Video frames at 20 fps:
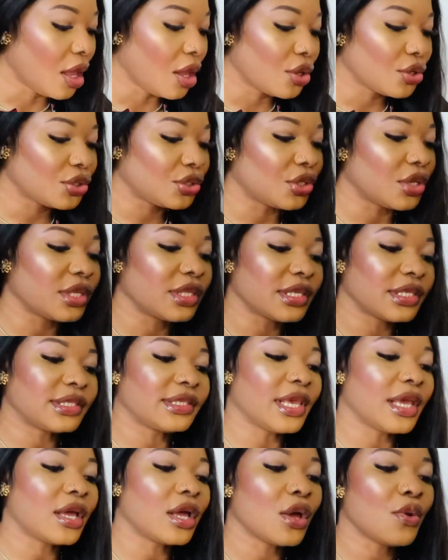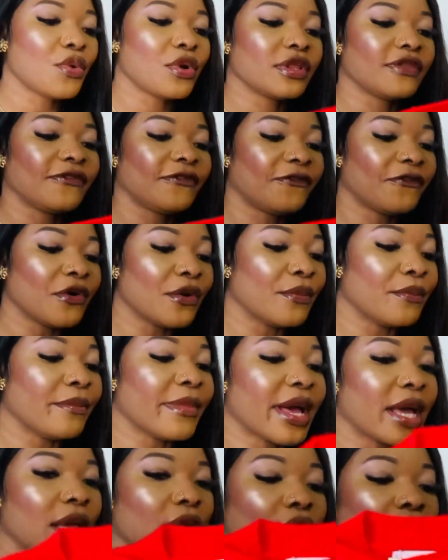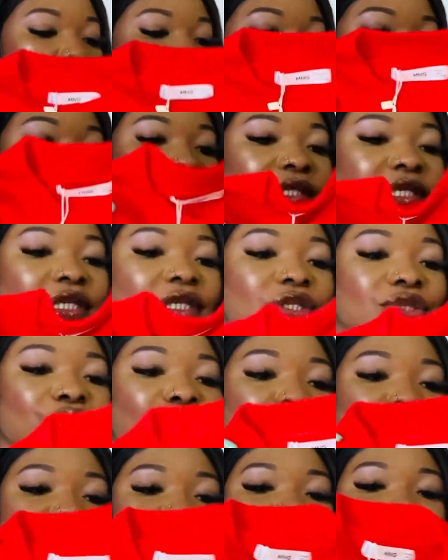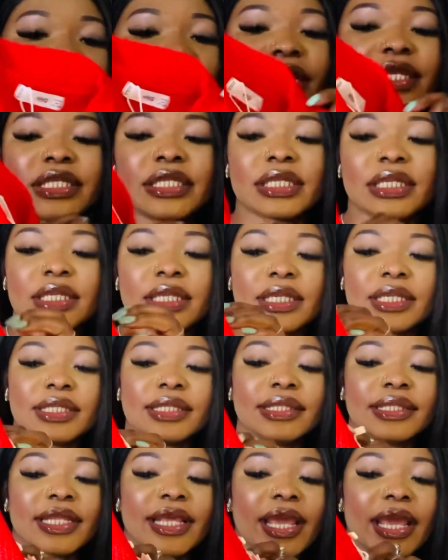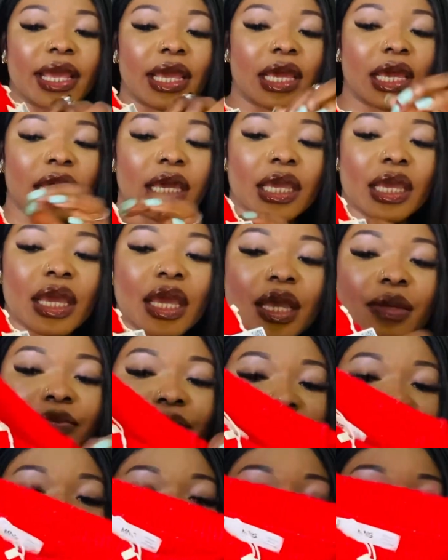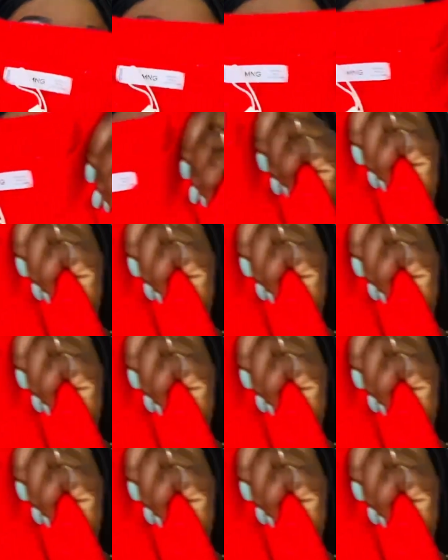So the second one from Mango is this red neck sweat